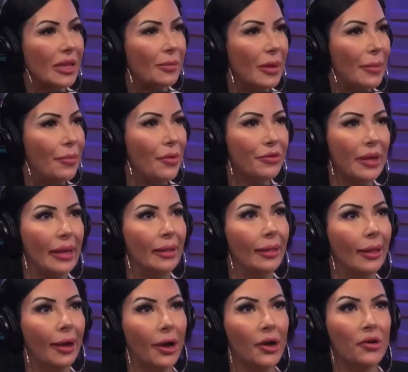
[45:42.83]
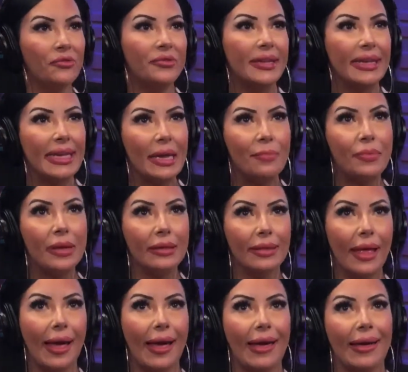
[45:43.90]
people, they love to keep it
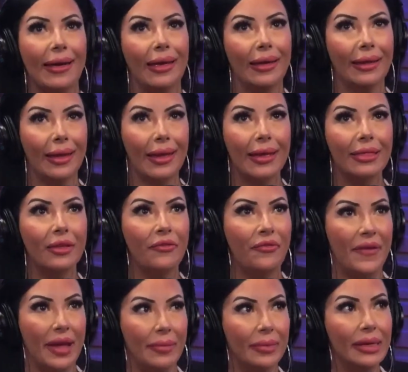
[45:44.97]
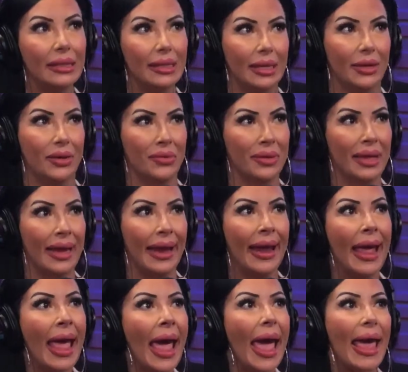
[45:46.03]
like in the family, literally.
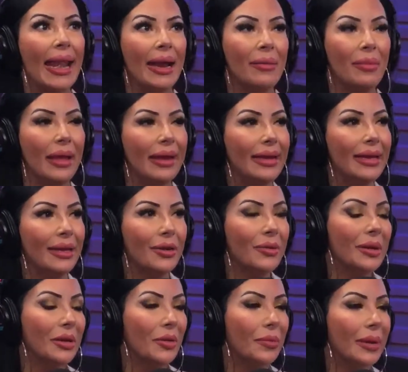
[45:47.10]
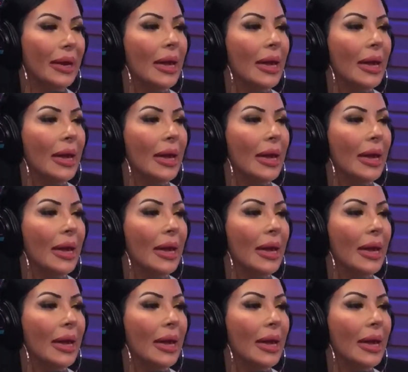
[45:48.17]
And I'm like, you know what? Nobody.